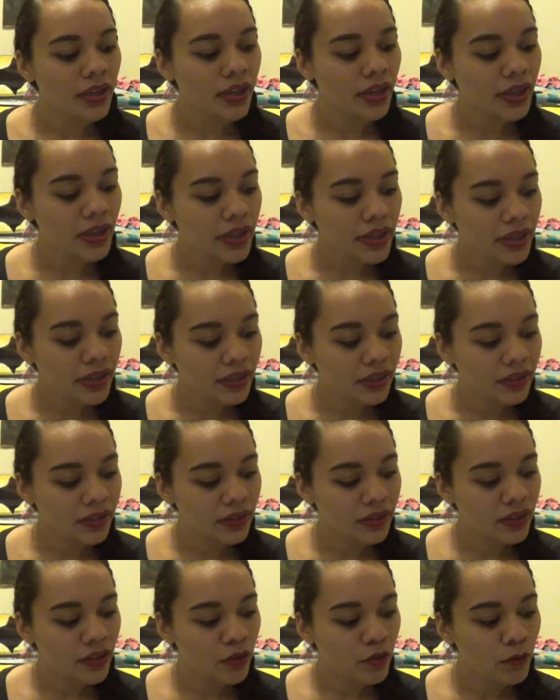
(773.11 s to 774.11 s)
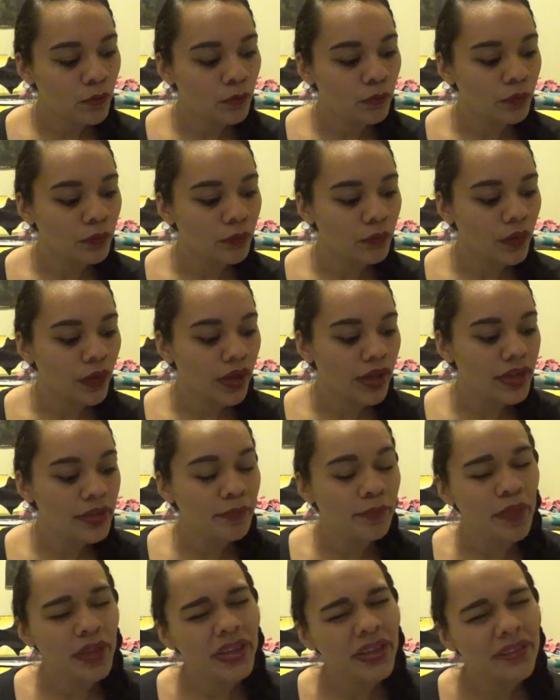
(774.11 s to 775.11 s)
And
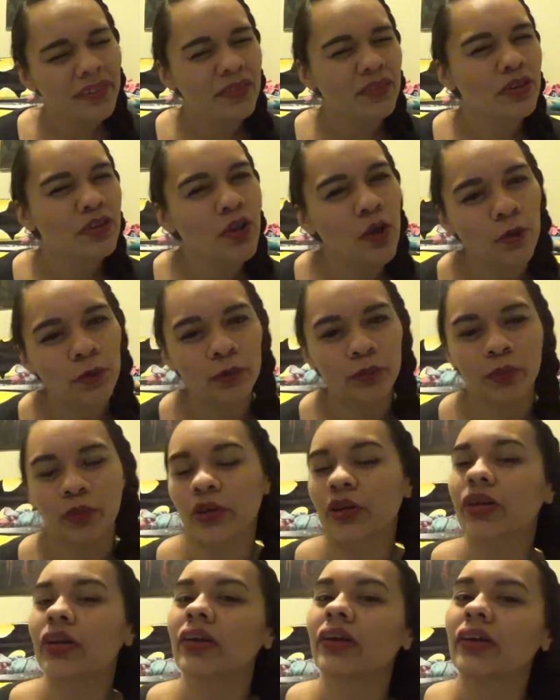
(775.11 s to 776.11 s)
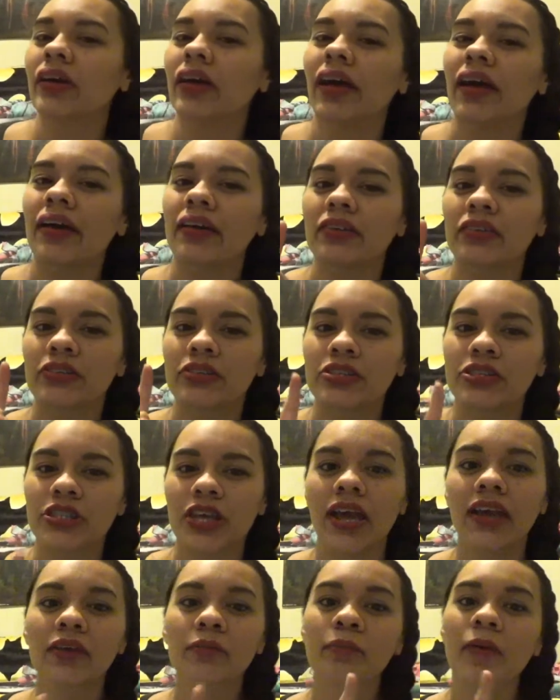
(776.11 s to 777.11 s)
in Betty's notebook,
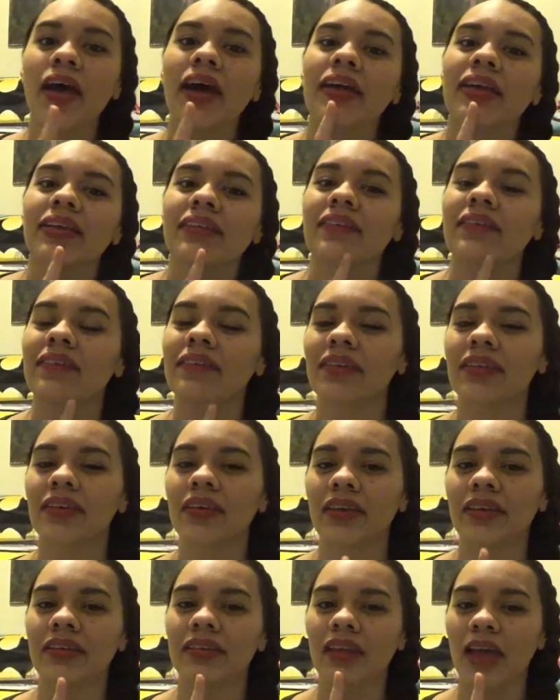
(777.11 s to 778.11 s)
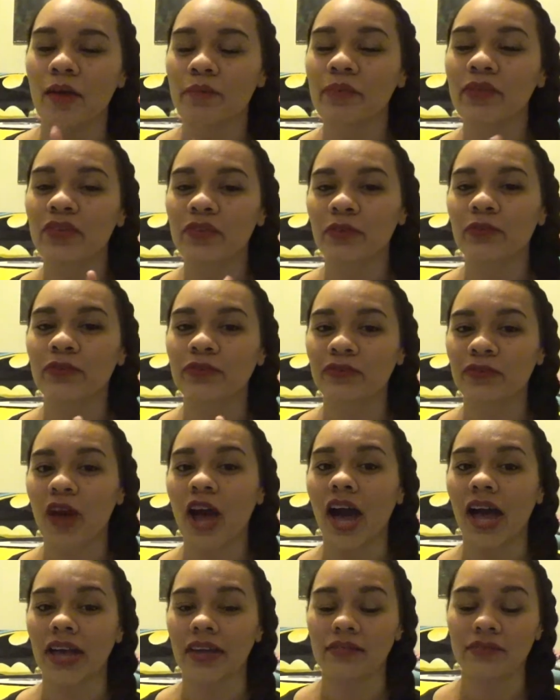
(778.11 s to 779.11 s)
check back and see in episode
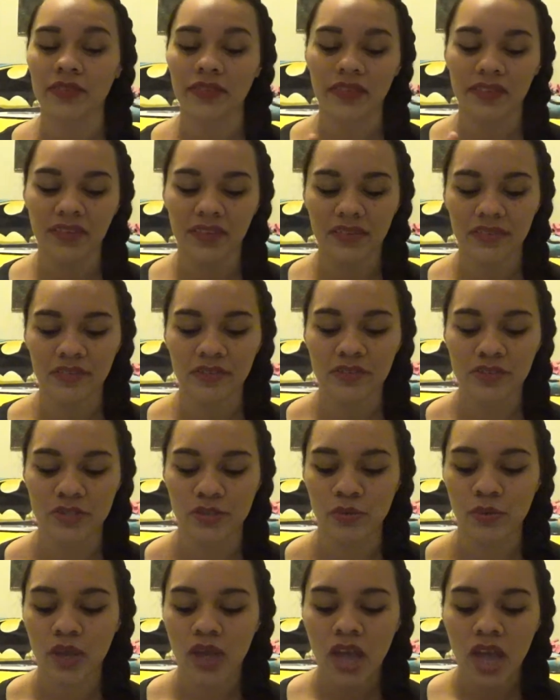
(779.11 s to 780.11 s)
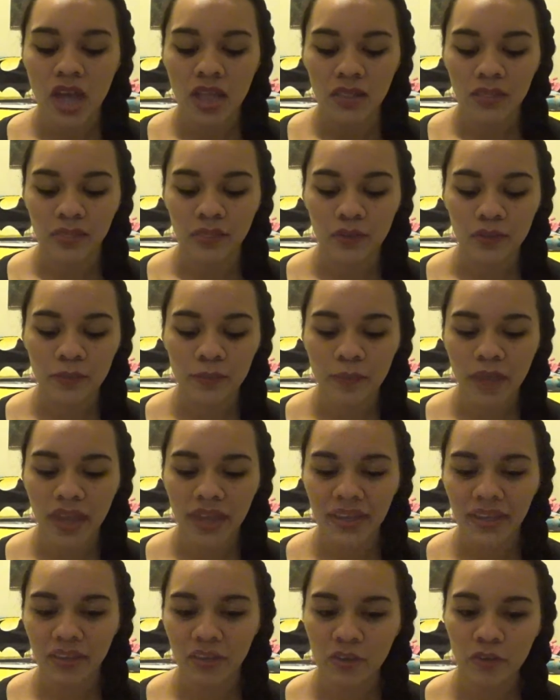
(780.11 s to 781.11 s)
5 in season 2, look
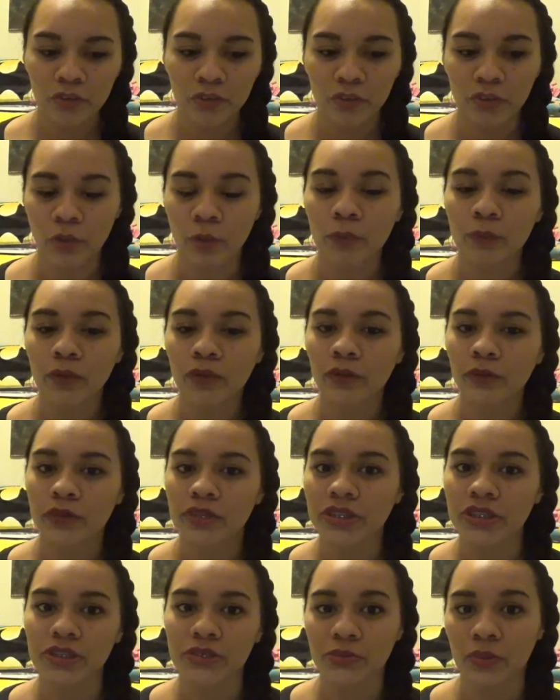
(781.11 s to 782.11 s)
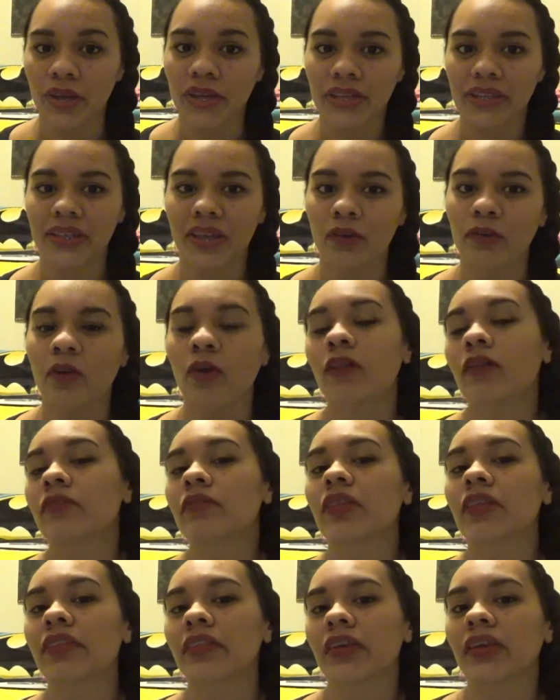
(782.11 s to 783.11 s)
back at her notebook when she's writing down all of
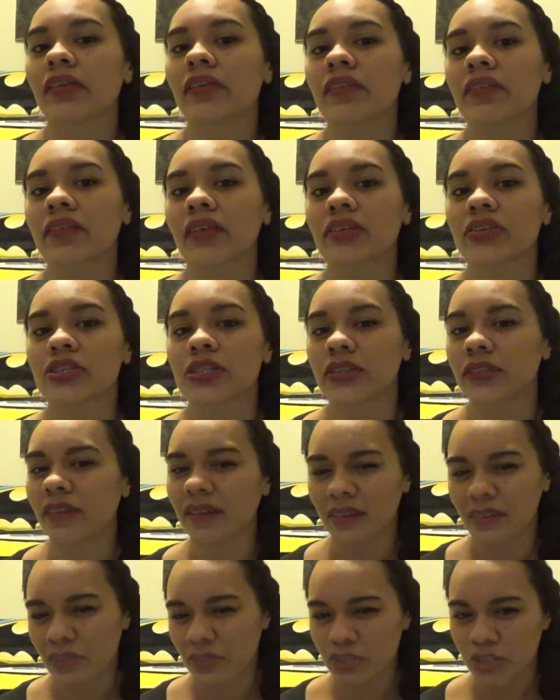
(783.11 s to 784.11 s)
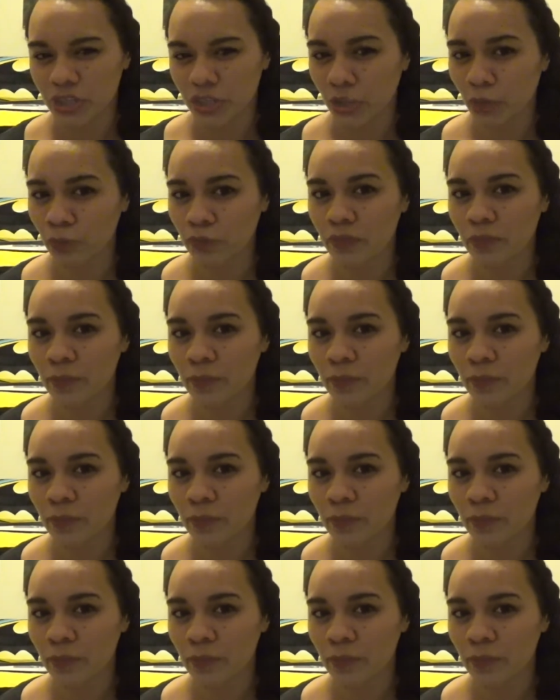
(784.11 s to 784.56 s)
the things that she thinks she knows